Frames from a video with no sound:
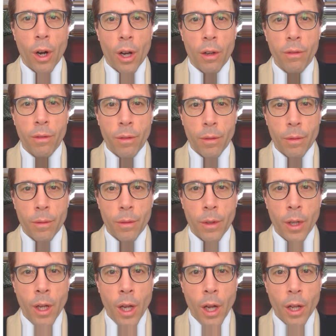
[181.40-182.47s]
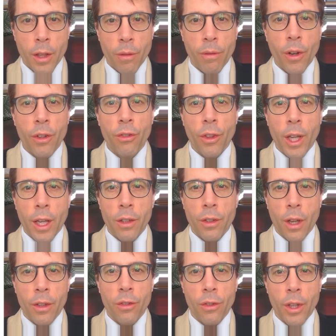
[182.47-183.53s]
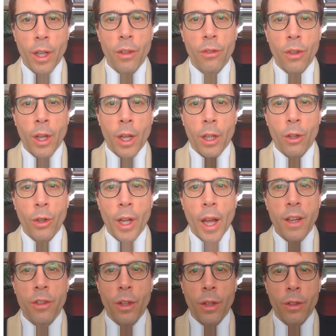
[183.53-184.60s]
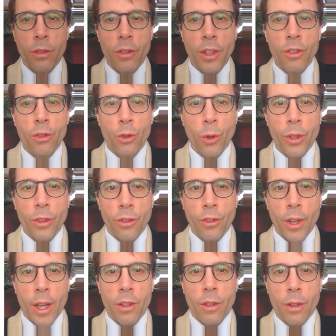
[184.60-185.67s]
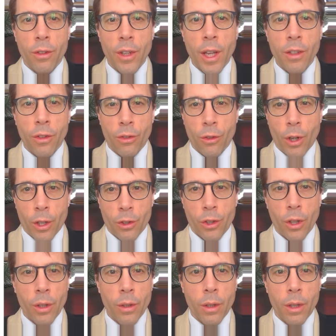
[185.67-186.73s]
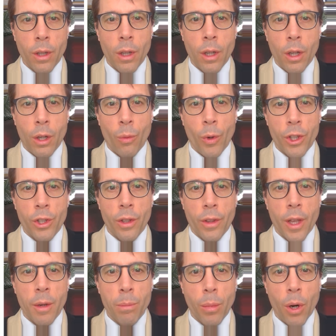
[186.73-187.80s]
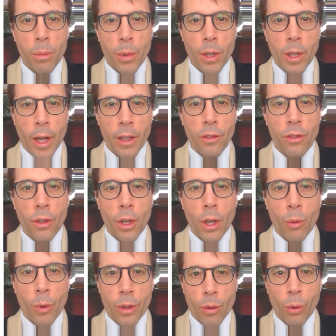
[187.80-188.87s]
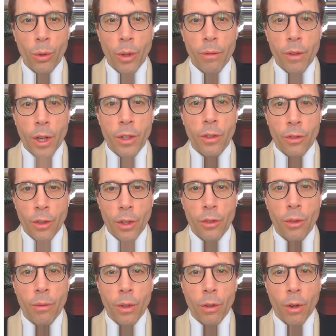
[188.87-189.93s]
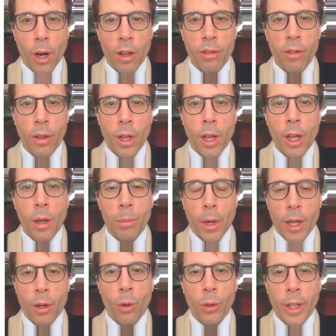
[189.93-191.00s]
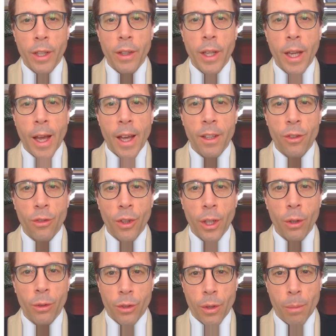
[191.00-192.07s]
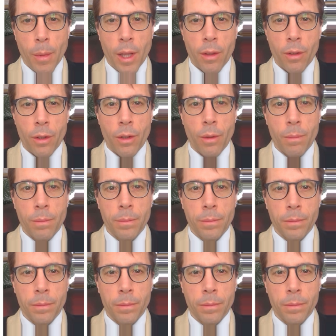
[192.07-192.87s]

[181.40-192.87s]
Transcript: graph. And the first thing it does is create a disjoint set data structure, which it then populates with all the vertices of the graph by calling the add singleton method.